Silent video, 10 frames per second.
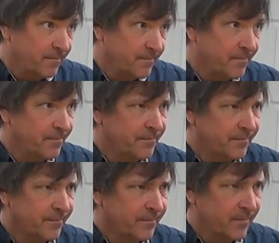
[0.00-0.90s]
Dead pets?
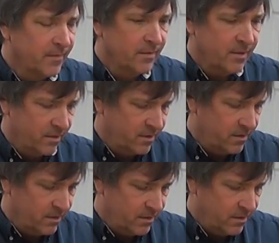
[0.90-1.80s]
What was the story about the
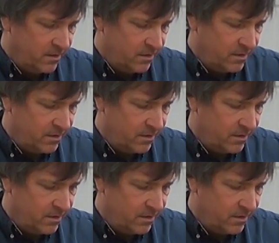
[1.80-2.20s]
snake?